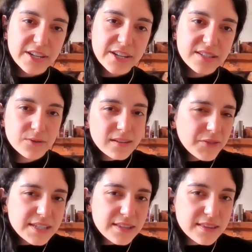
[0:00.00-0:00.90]
racism.
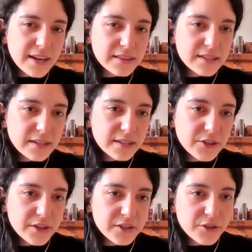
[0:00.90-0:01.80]
So
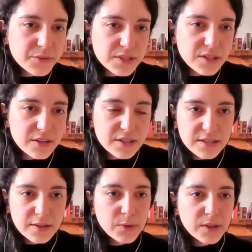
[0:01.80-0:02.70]
have you seen that
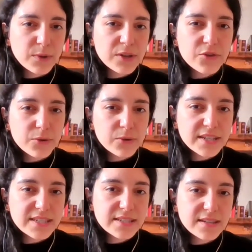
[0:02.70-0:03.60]
in your own
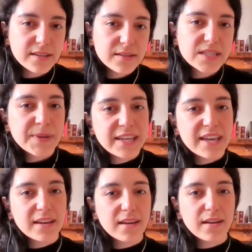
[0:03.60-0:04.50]
studies? What role
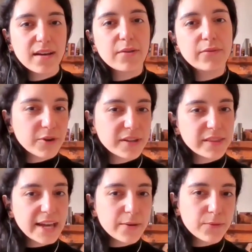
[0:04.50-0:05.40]
does speaking
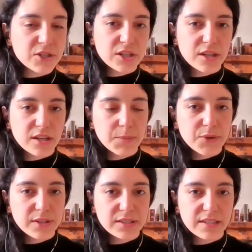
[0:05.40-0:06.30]
a foreign
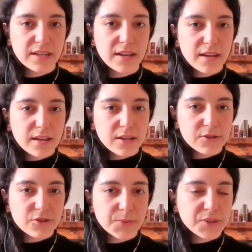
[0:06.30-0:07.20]
language in a community
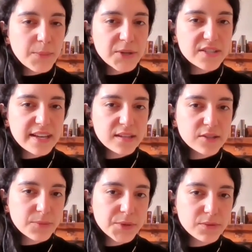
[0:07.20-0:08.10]
contribute? How much
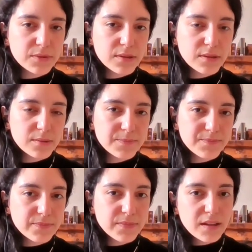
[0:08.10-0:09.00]
does that contribute
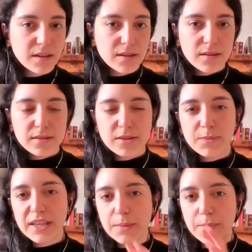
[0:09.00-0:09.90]
to
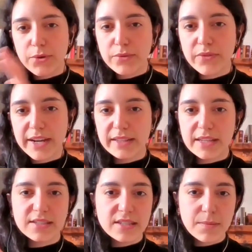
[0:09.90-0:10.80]
being profiled
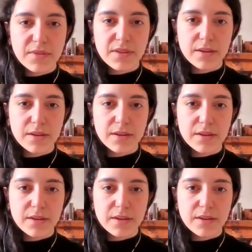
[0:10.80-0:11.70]
as something
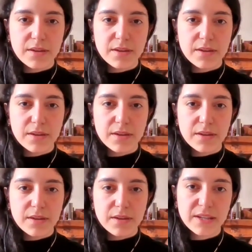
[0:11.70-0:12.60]

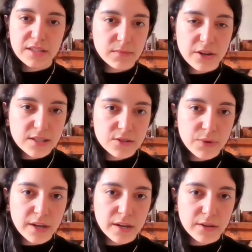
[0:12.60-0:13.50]
or being
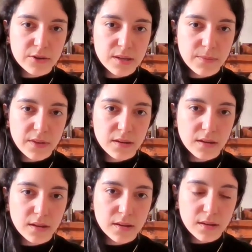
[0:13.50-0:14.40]
treated in a
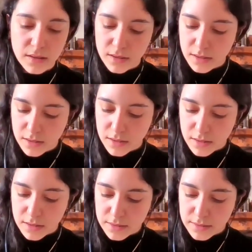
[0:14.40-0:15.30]
racist way or something?